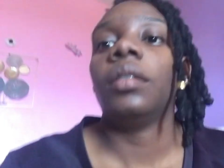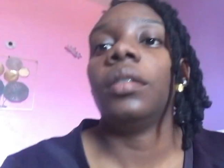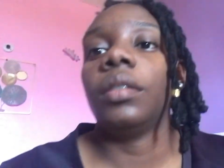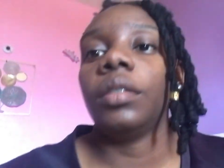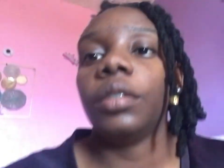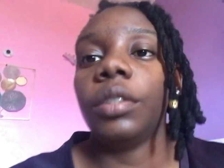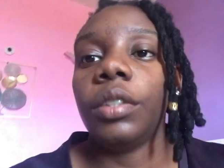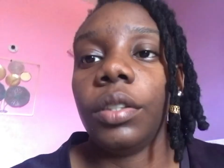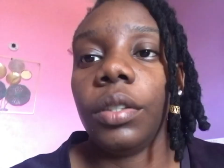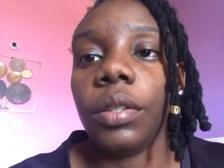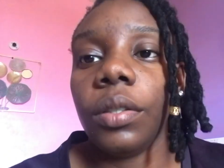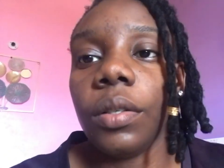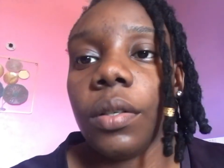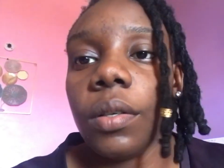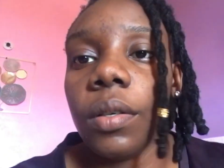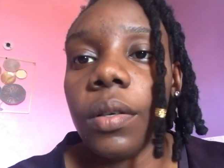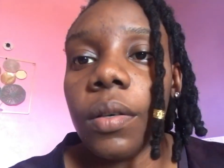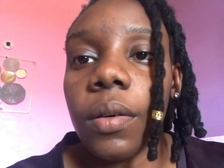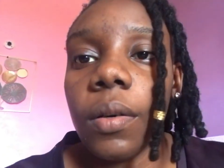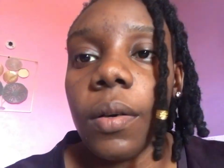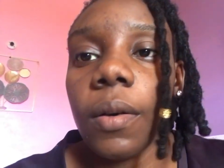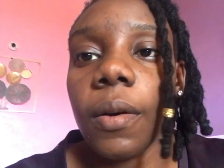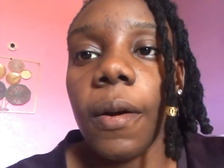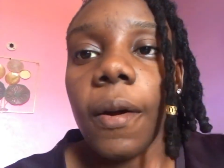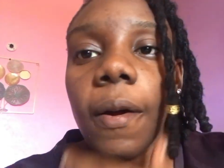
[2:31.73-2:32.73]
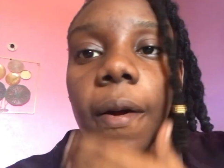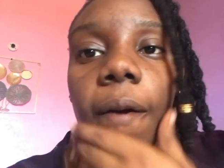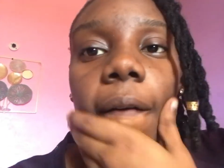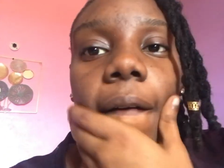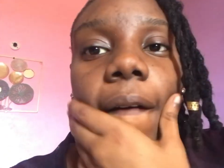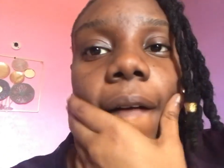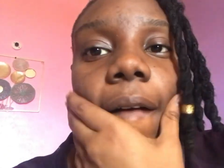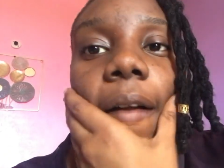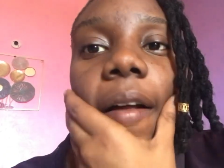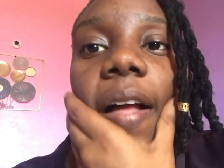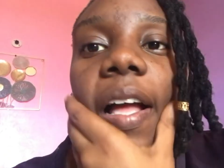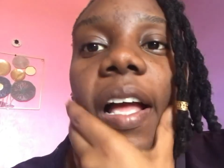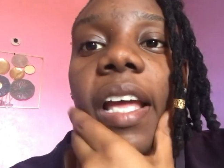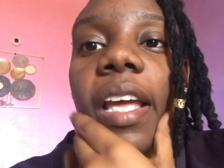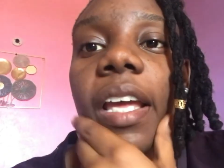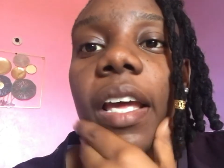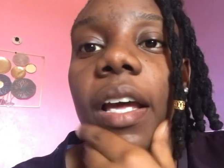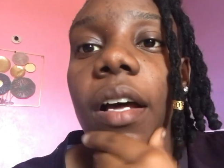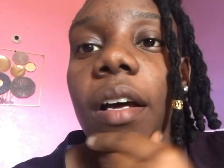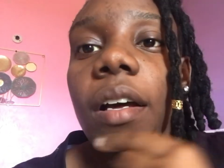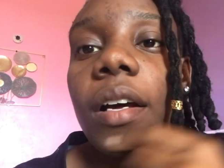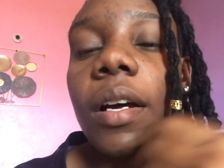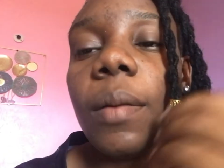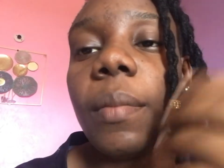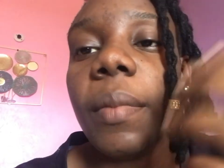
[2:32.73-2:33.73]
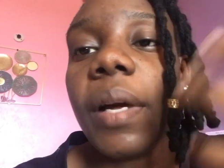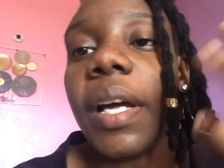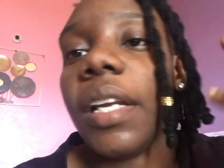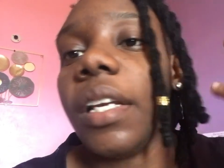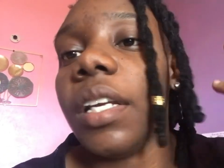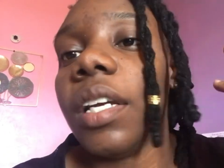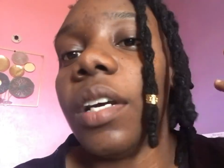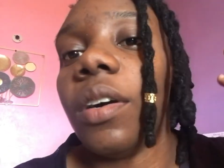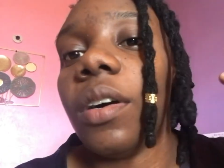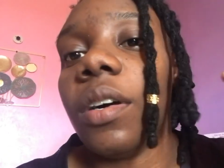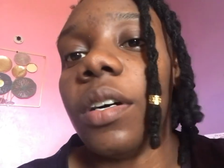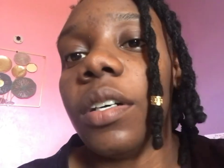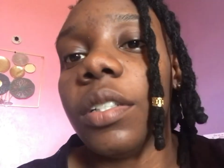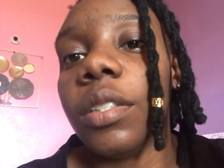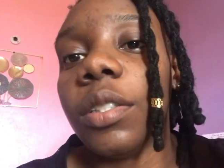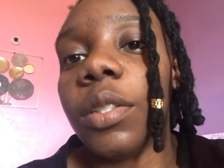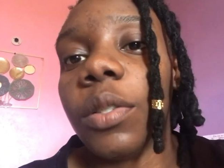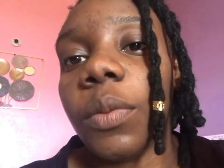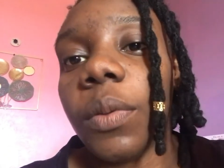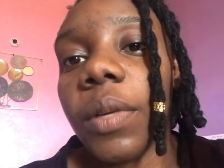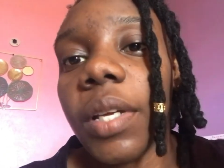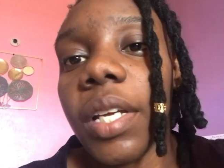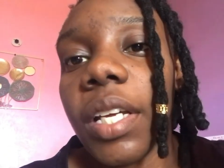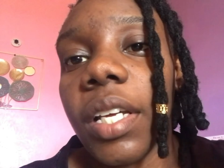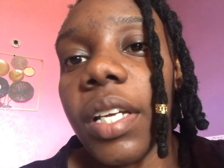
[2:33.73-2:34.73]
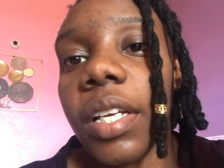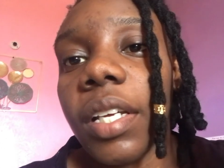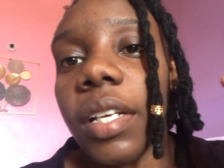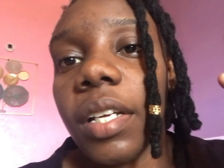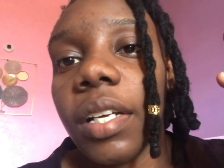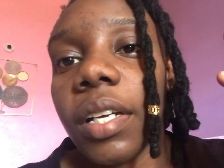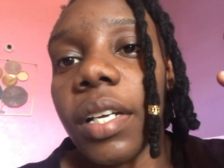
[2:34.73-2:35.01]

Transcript: So I up and I on to it.